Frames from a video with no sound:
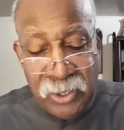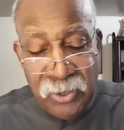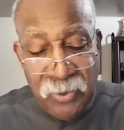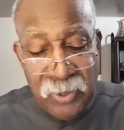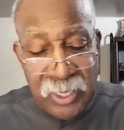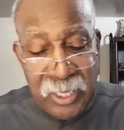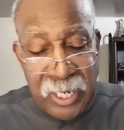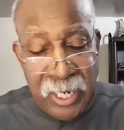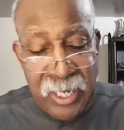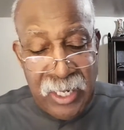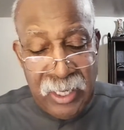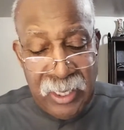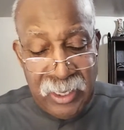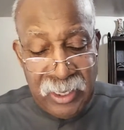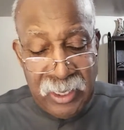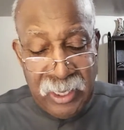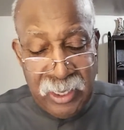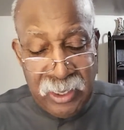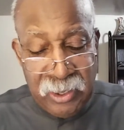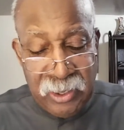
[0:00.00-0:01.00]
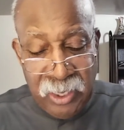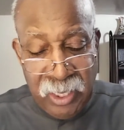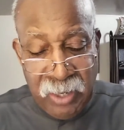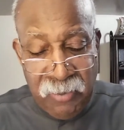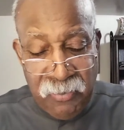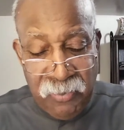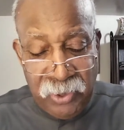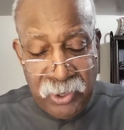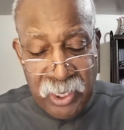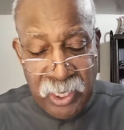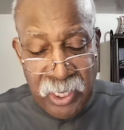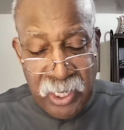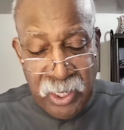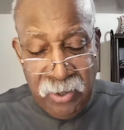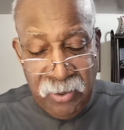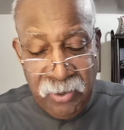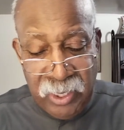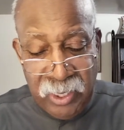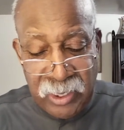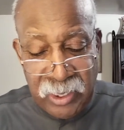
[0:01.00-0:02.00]
So again, this, I want you to
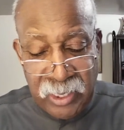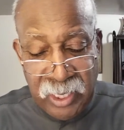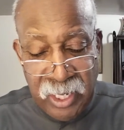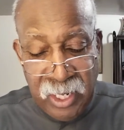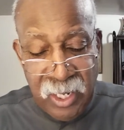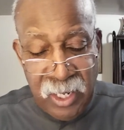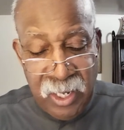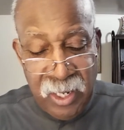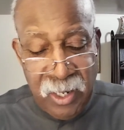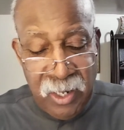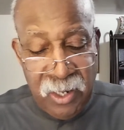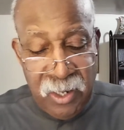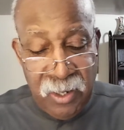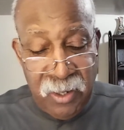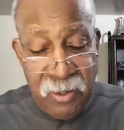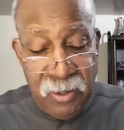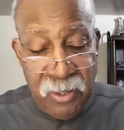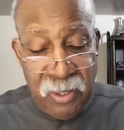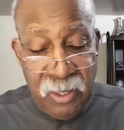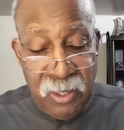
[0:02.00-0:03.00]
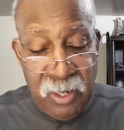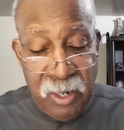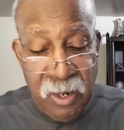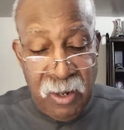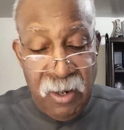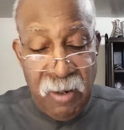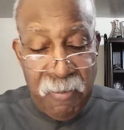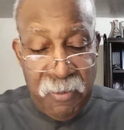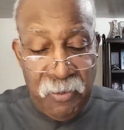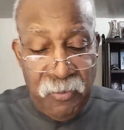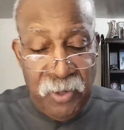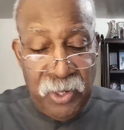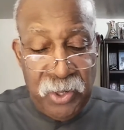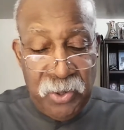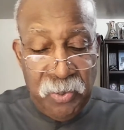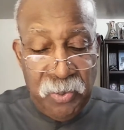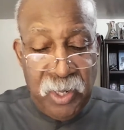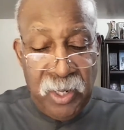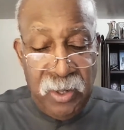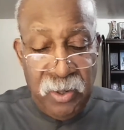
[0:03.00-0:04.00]
hear this. Uh, uh, let me
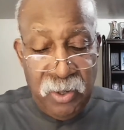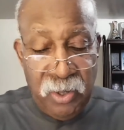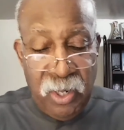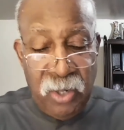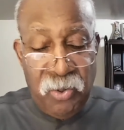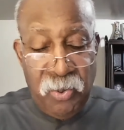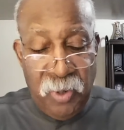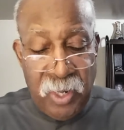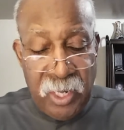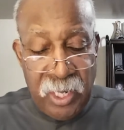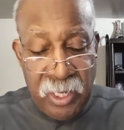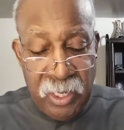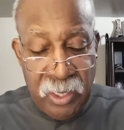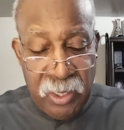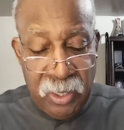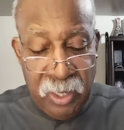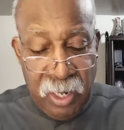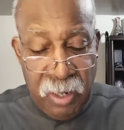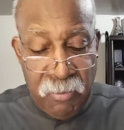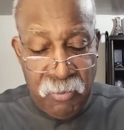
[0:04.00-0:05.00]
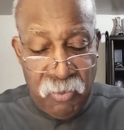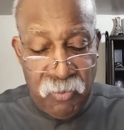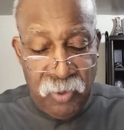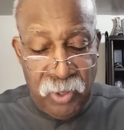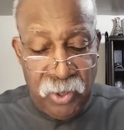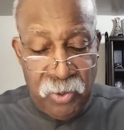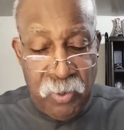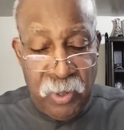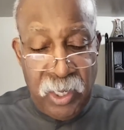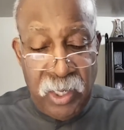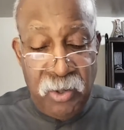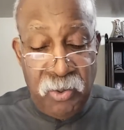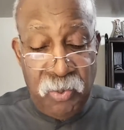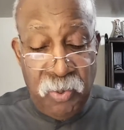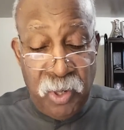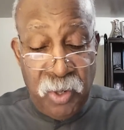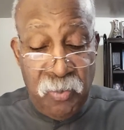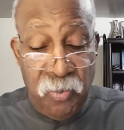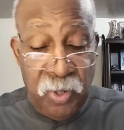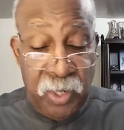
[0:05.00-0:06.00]
read 20, 20 and I'm going to read 20 and
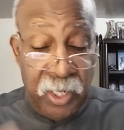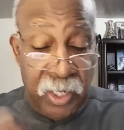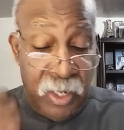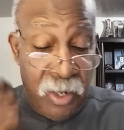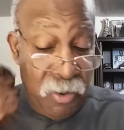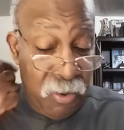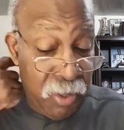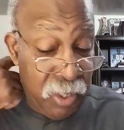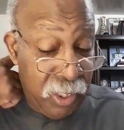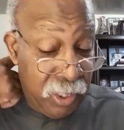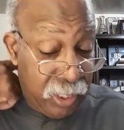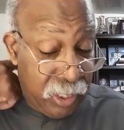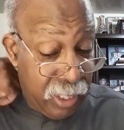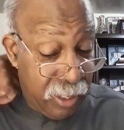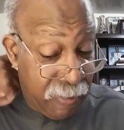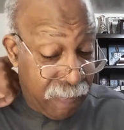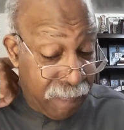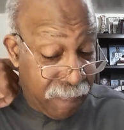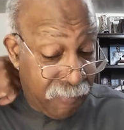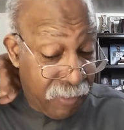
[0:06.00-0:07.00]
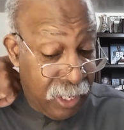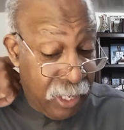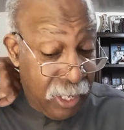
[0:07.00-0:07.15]
21 together this time.